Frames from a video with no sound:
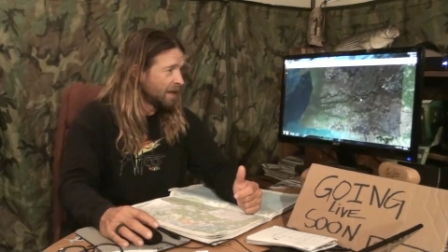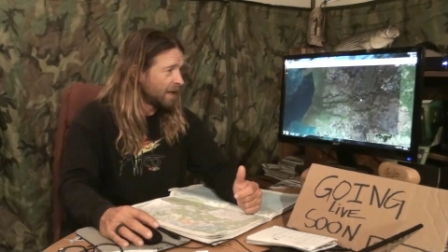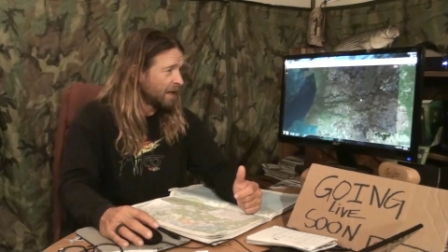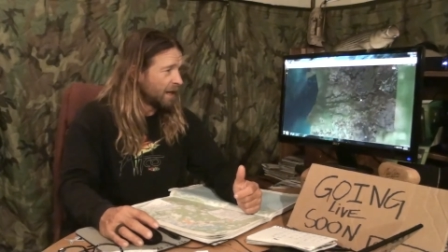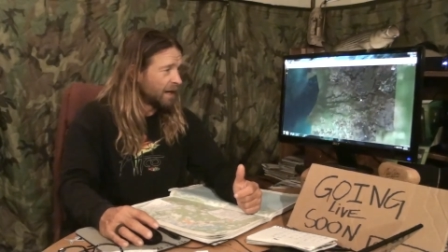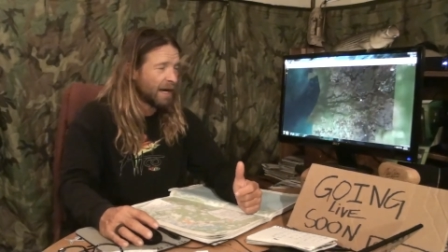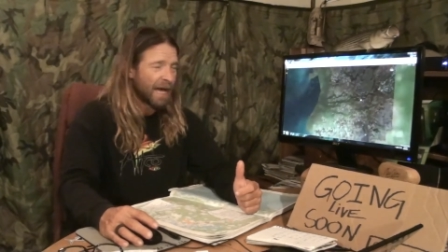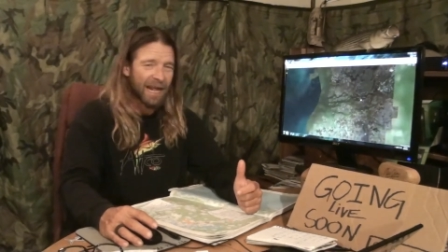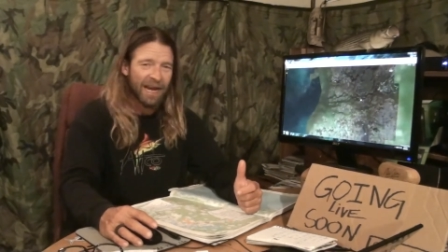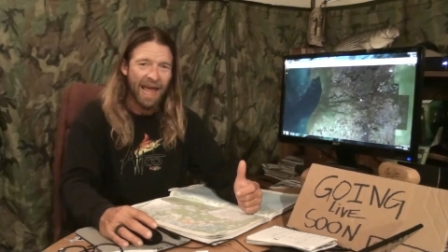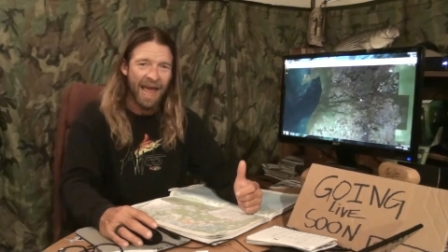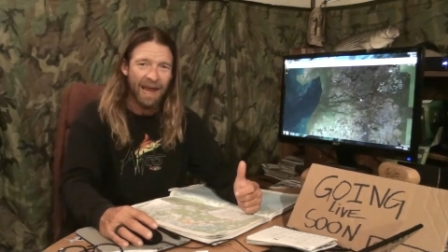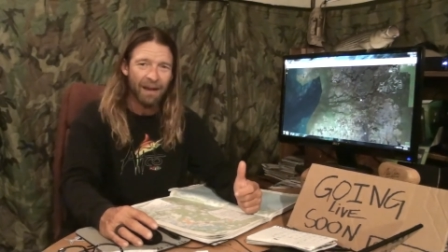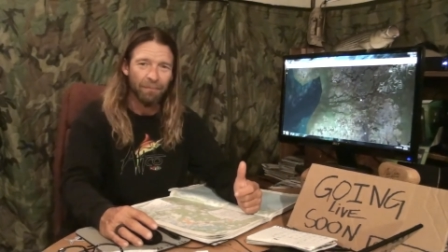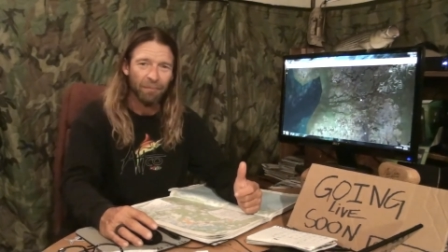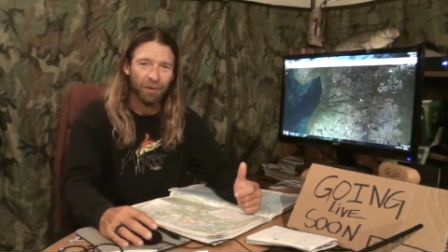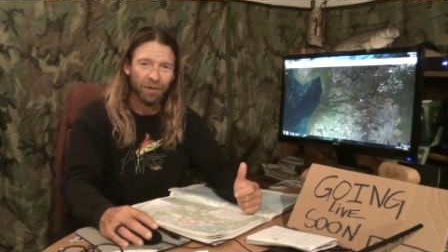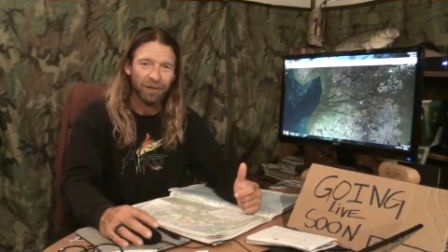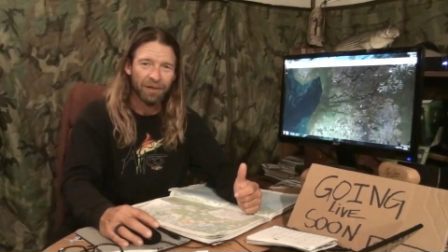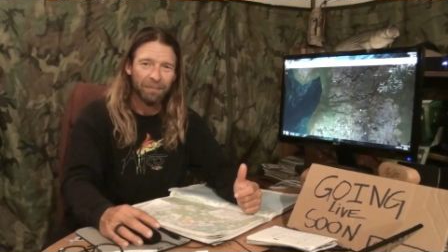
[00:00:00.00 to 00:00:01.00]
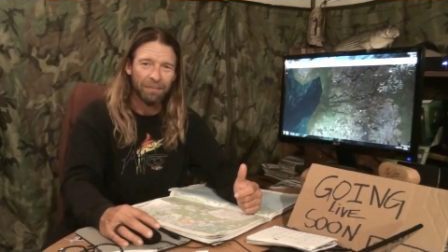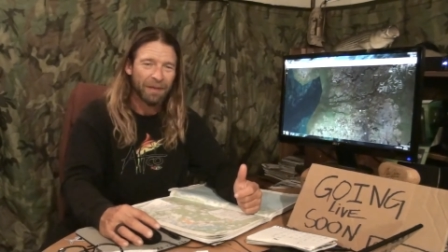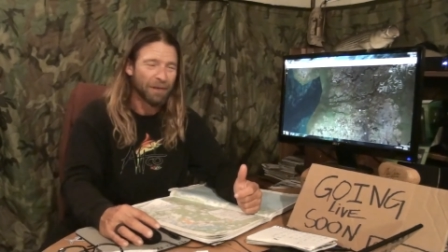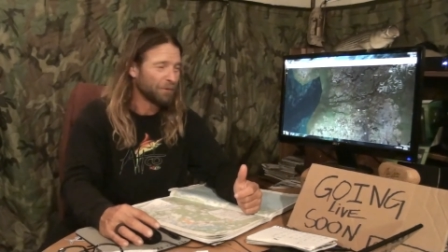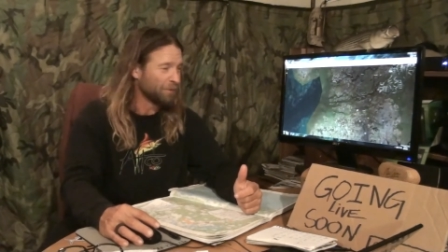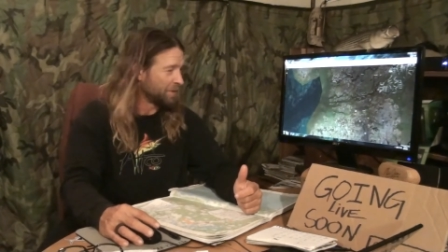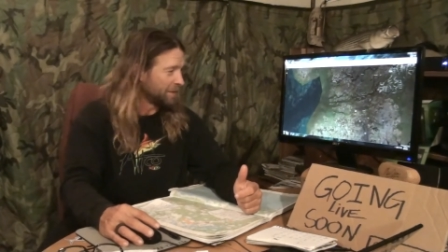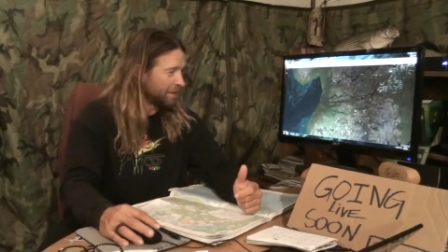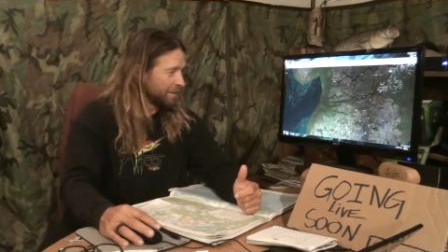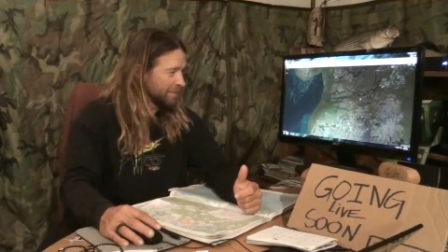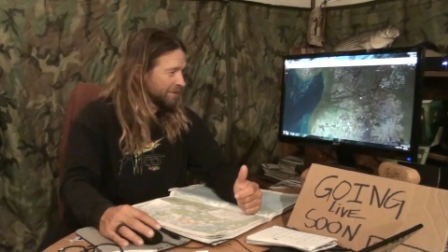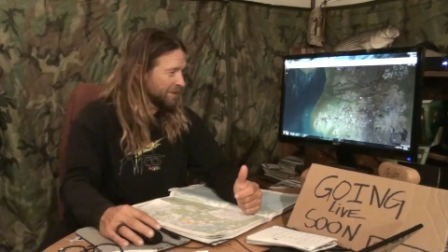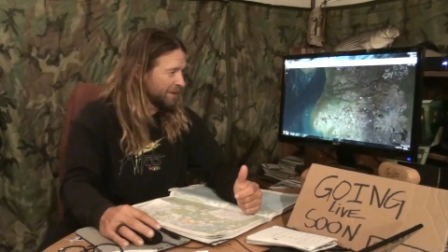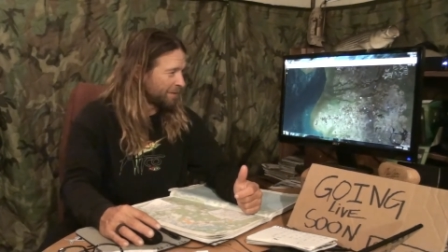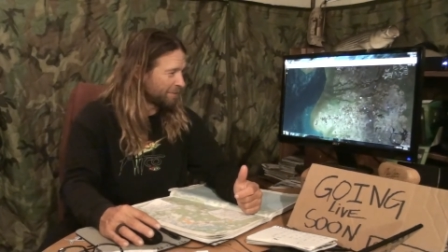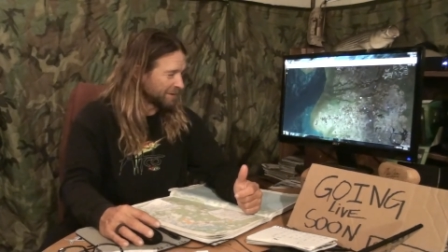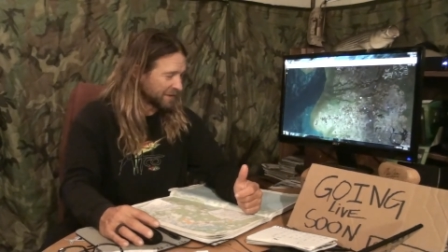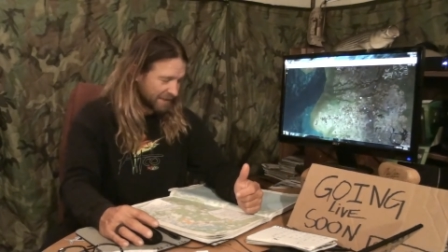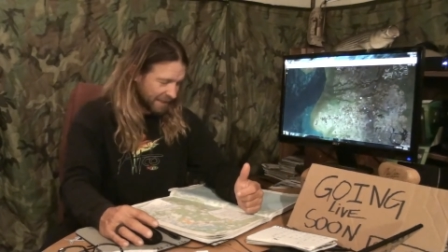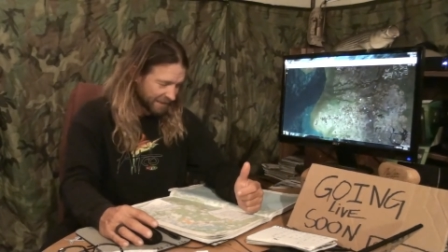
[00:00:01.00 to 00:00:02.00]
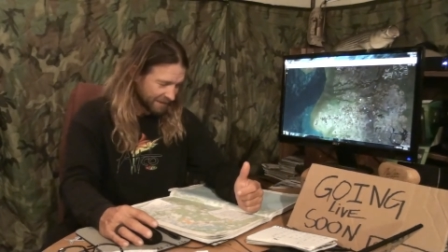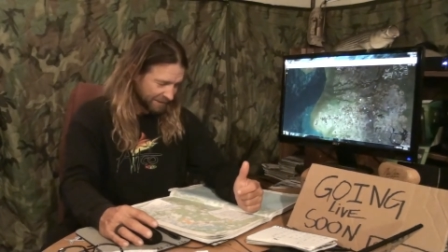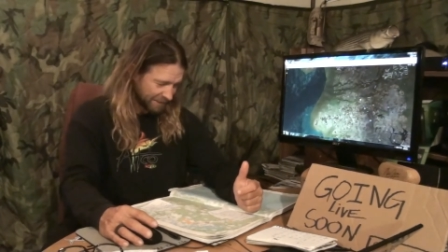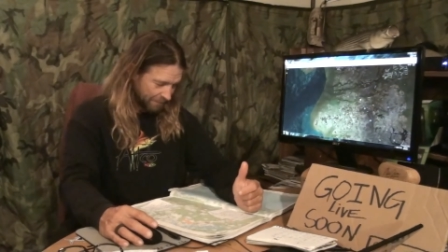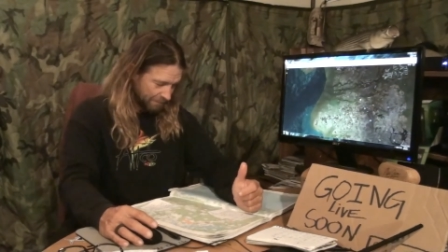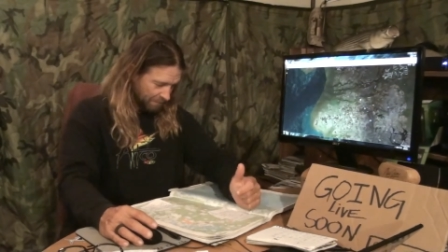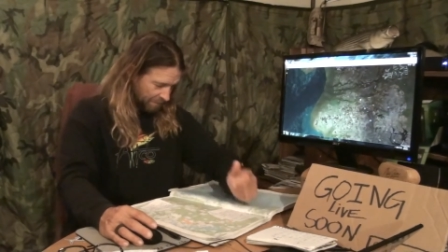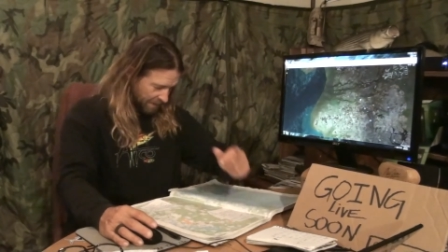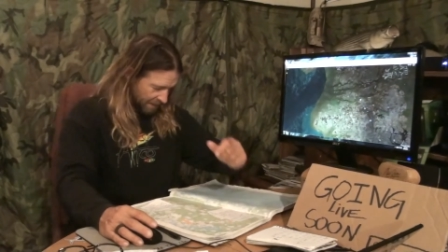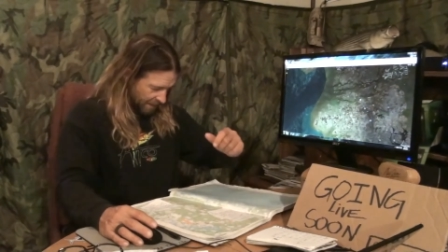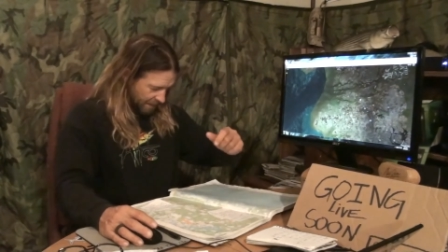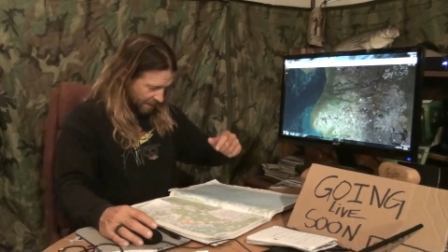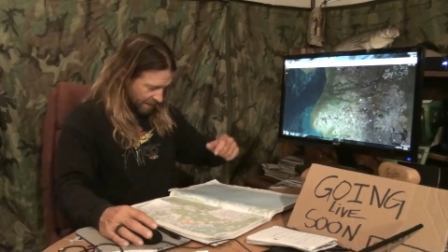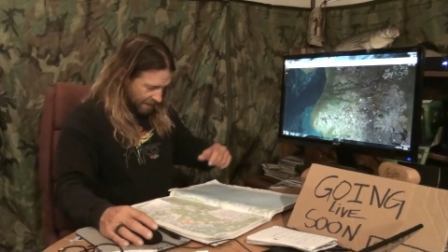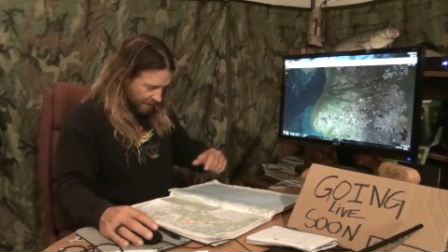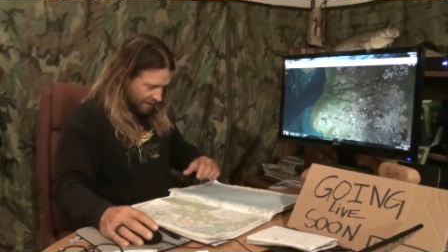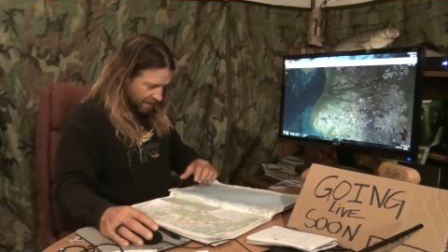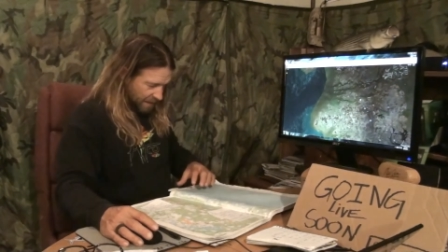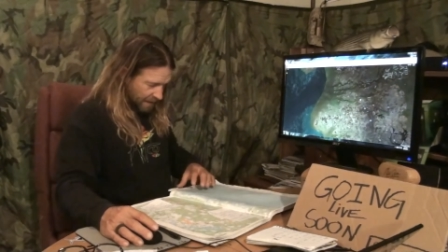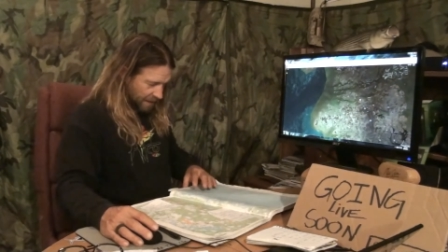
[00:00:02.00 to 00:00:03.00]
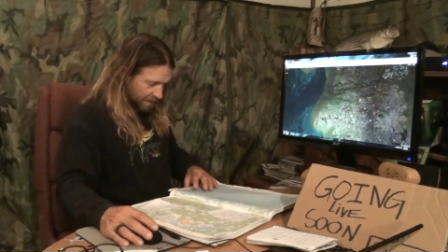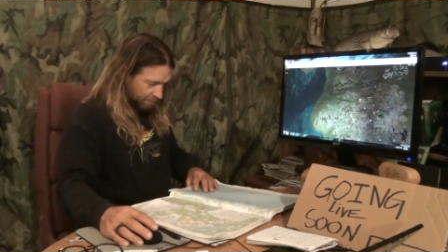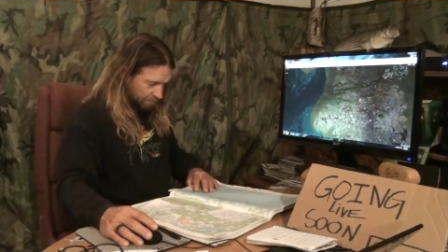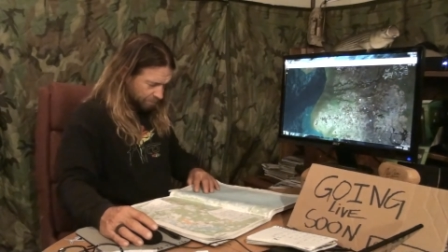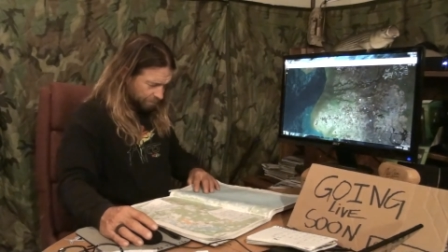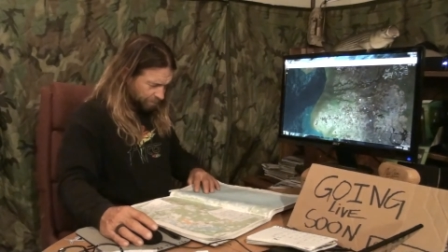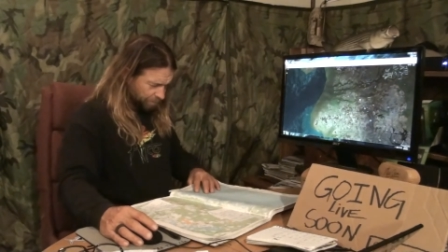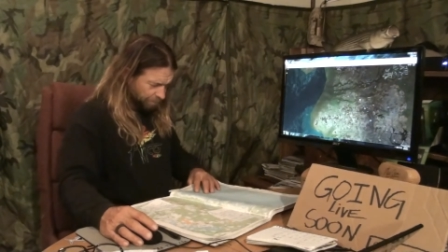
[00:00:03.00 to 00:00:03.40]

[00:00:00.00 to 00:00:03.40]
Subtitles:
Had a hamburger and a beer with them, so that was nice. The